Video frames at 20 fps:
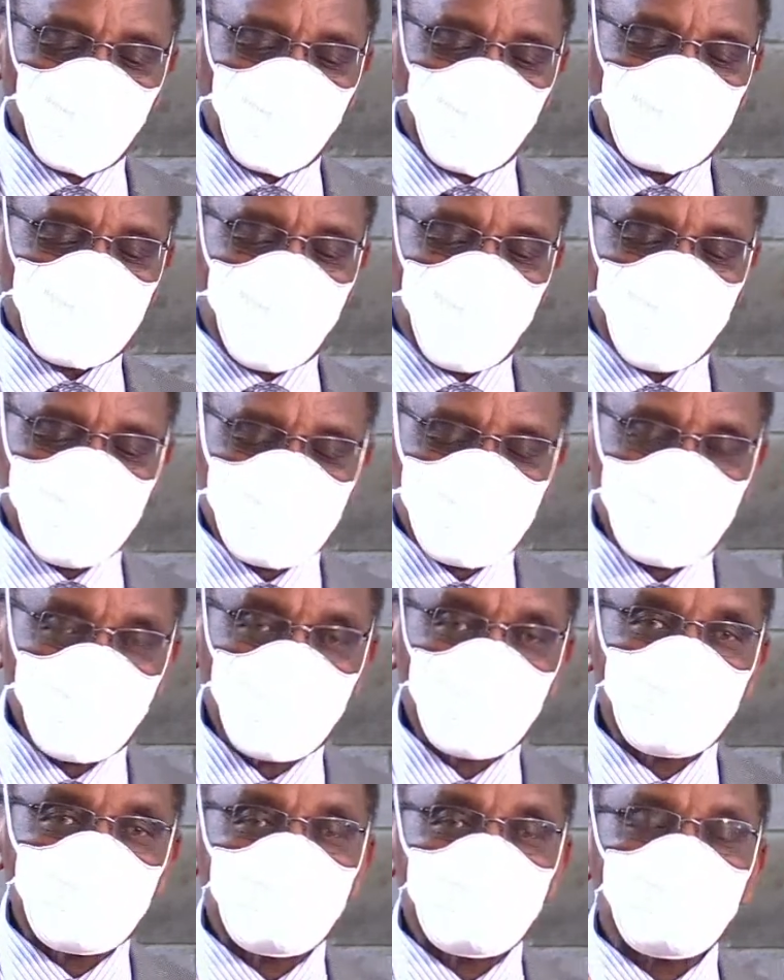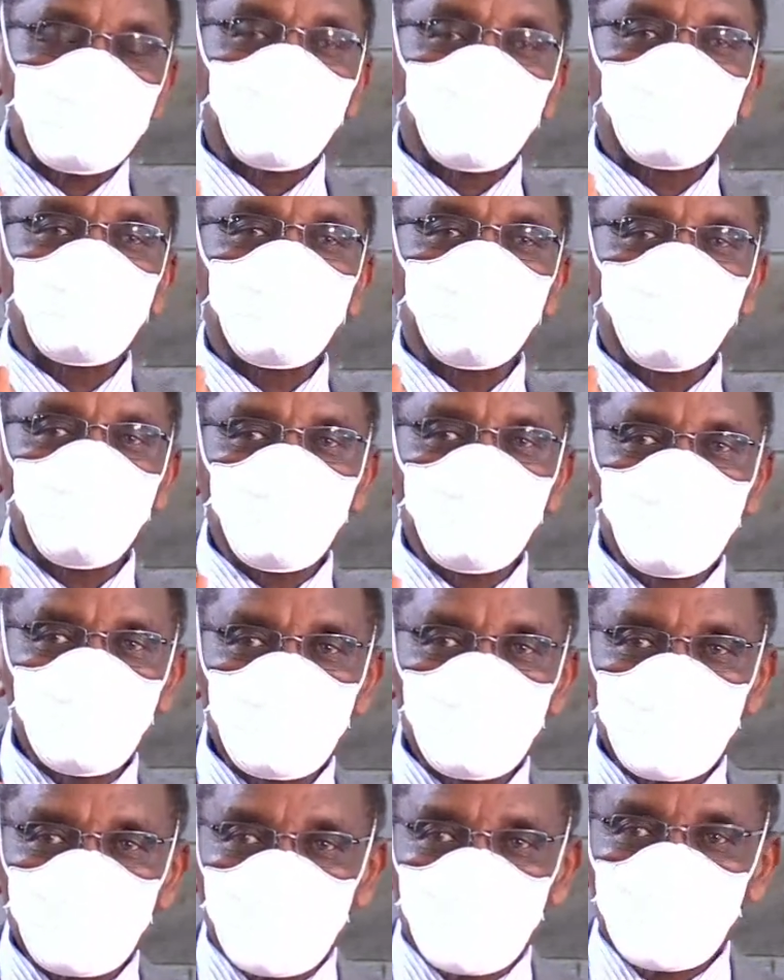I've said, if you
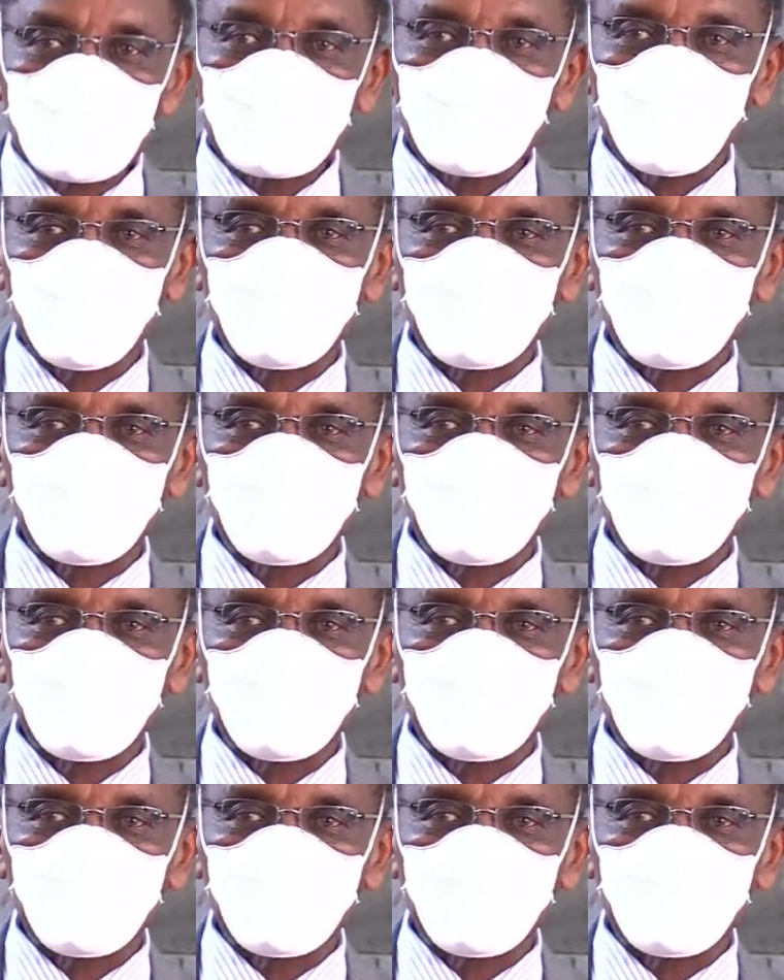don't have